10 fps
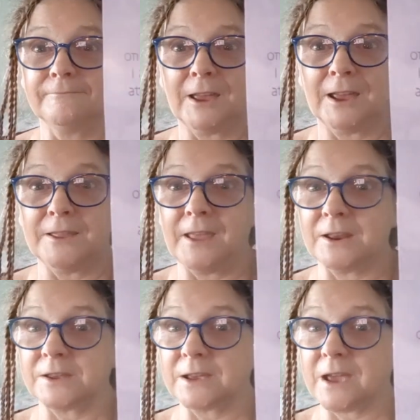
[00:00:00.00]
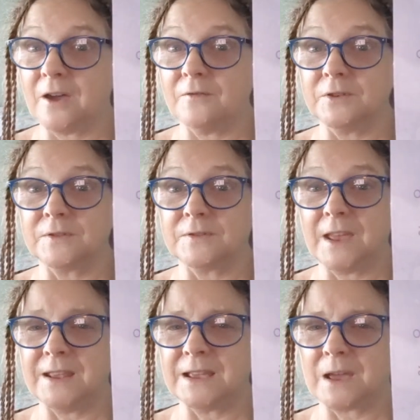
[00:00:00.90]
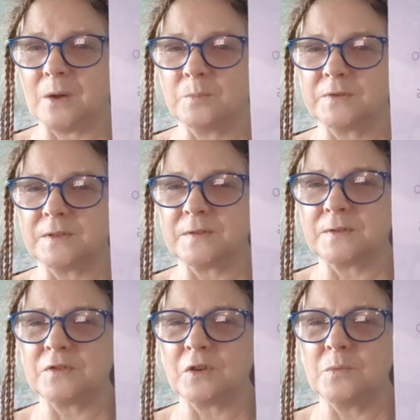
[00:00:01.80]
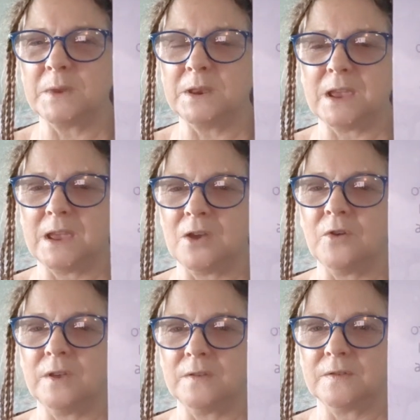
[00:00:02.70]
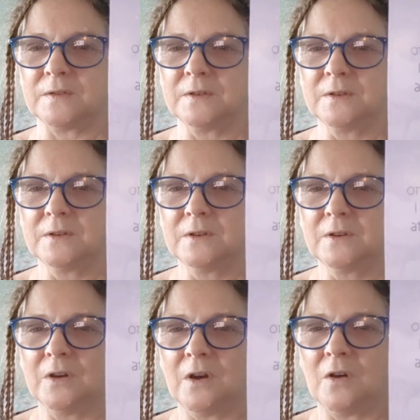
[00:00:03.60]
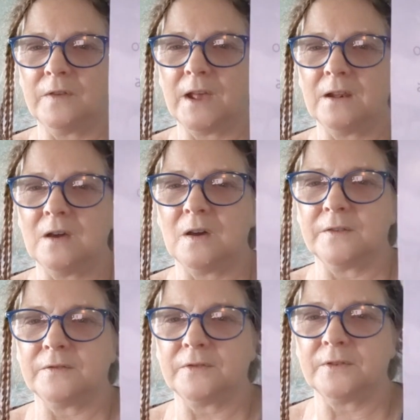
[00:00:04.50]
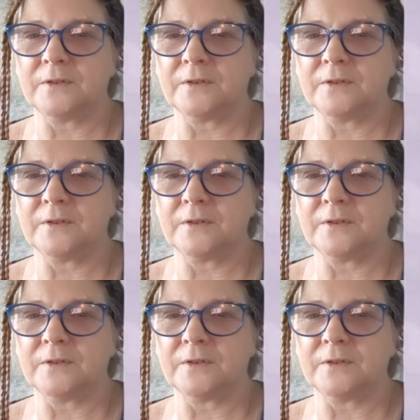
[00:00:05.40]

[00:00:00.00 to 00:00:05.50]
And that covers, that encompasses so many areas of our life.